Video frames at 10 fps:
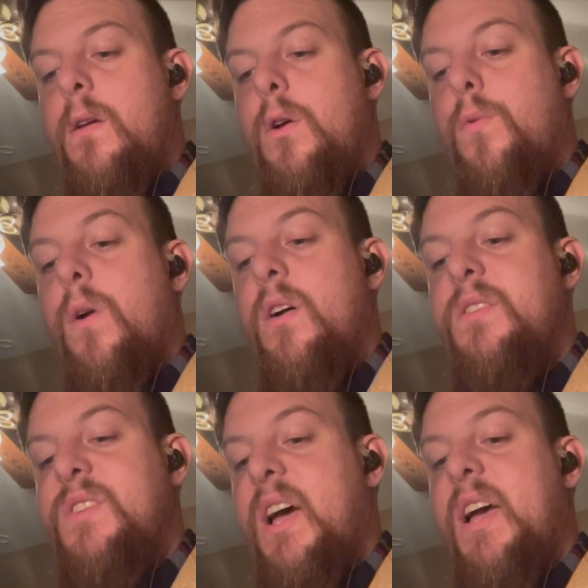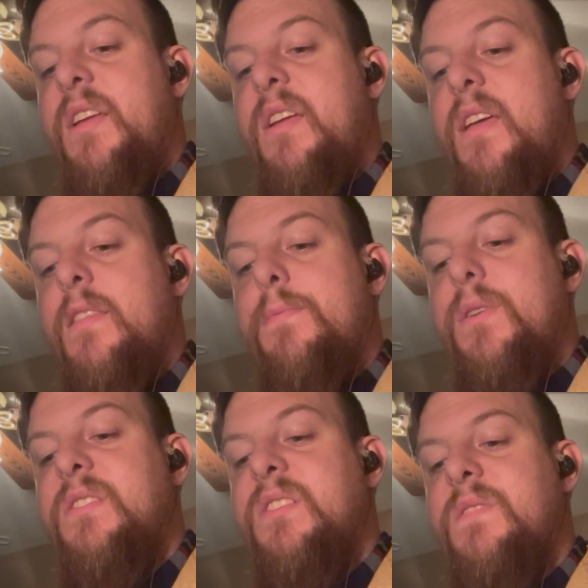Haran died in the
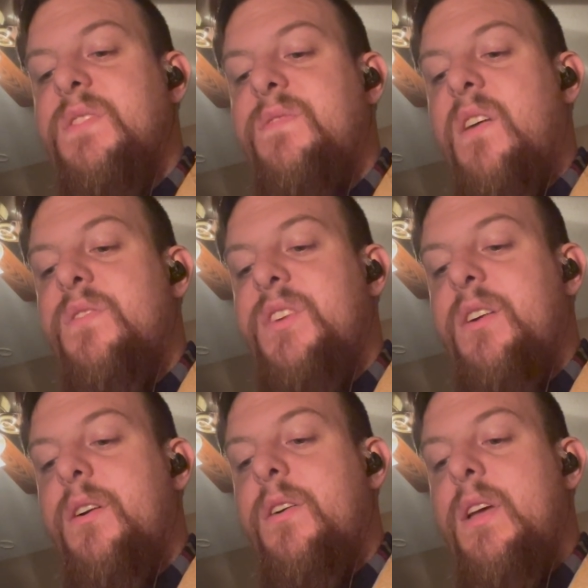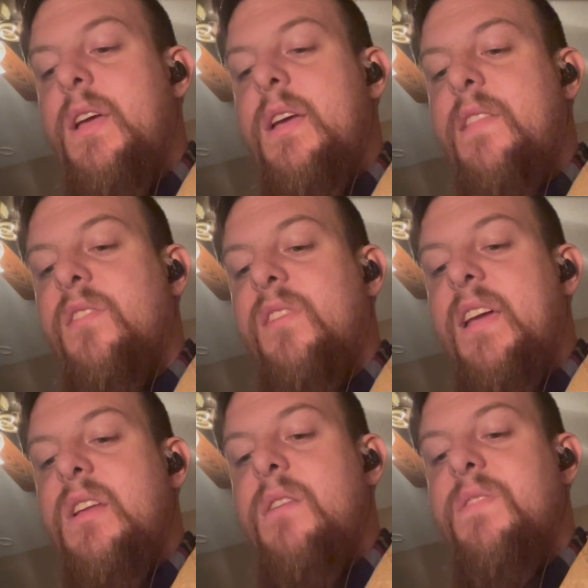presence of his father Terah in the
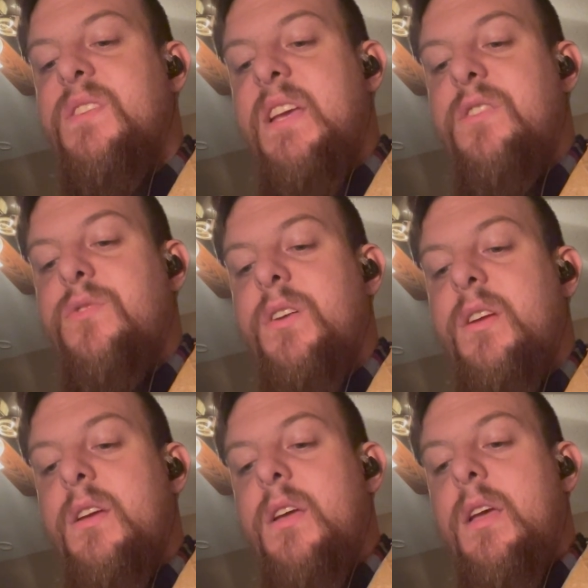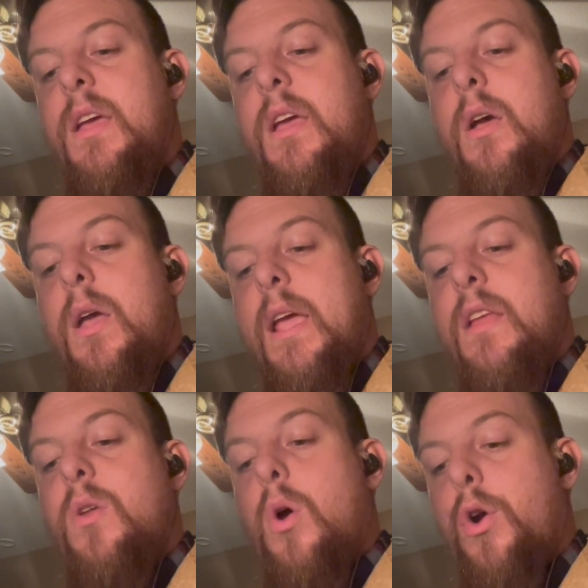land of his kindred,
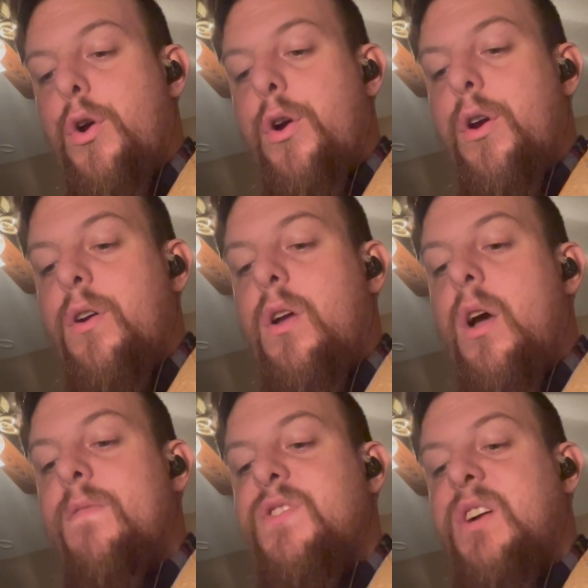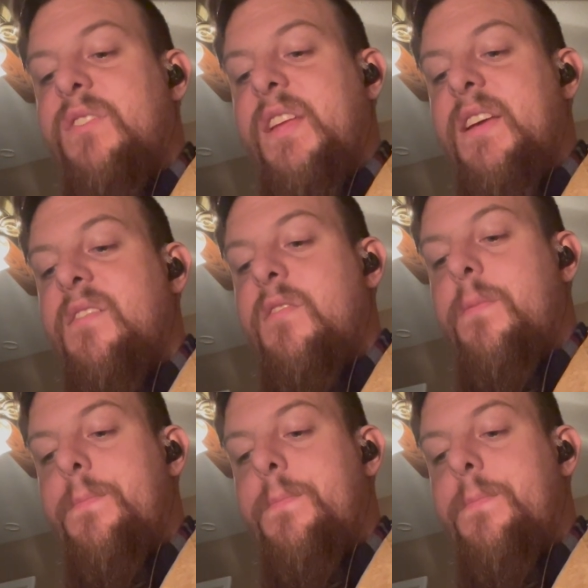in Ur of the Chaldeans.